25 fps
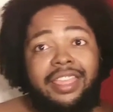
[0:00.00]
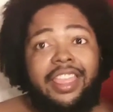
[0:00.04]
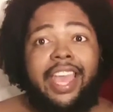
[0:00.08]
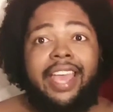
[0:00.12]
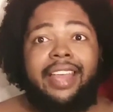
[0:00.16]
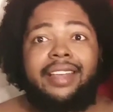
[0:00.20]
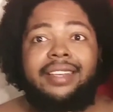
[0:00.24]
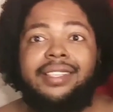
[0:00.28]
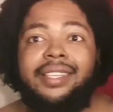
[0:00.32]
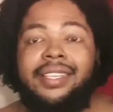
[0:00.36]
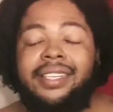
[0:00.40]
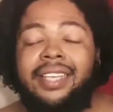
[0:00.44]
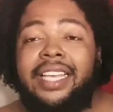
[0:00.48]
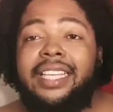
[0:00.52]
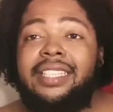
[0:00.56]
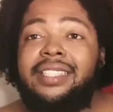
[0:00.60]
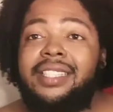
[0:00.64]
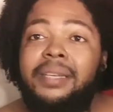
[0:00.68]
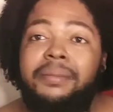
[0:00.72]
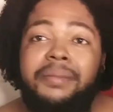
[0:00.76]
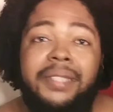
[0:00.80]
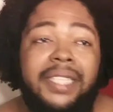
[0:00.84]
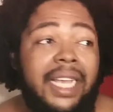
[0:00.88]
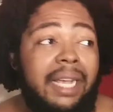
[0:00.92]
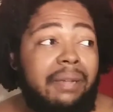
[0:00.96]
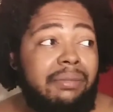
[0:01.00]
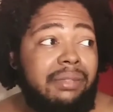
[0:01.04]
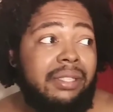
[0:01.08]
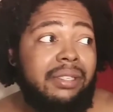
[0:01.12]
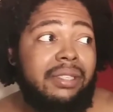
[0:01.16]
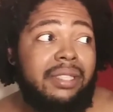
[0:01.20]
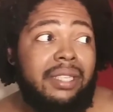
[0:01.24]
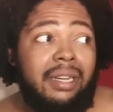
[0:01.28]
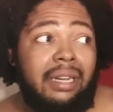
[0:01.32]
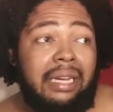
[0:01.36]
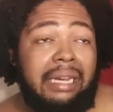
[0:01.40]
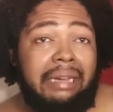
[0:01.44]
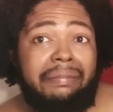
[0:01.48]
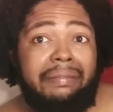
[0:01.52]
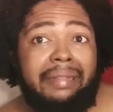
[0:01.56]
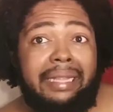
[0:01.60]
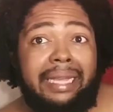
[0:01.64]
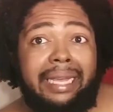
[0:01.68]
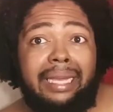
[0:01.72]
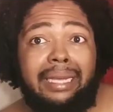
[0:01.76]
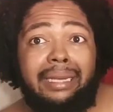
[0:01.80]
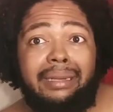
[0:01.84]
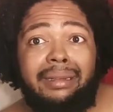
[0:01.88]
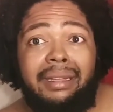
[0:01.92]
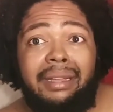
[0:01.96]
that. And sometimes it'll go off
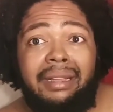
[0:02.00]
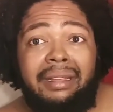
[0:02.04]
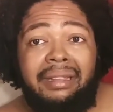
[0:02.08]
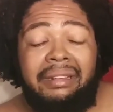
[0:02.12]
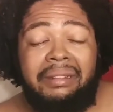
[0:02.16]
like,